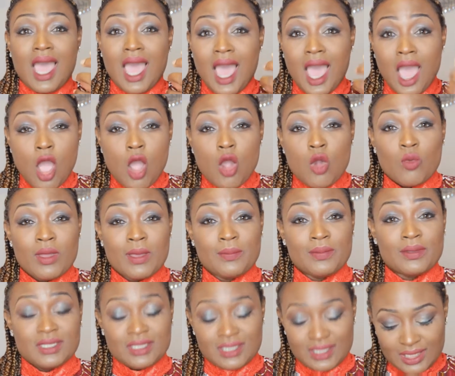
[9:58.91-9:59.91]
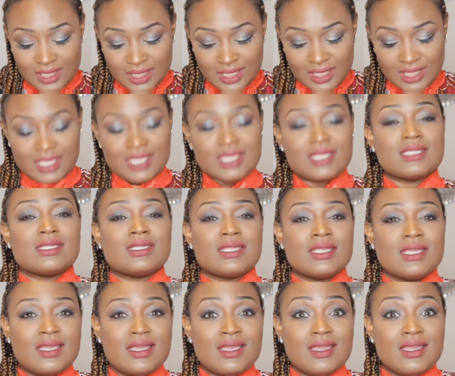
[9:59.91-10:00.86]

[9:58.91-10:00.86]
our weapon is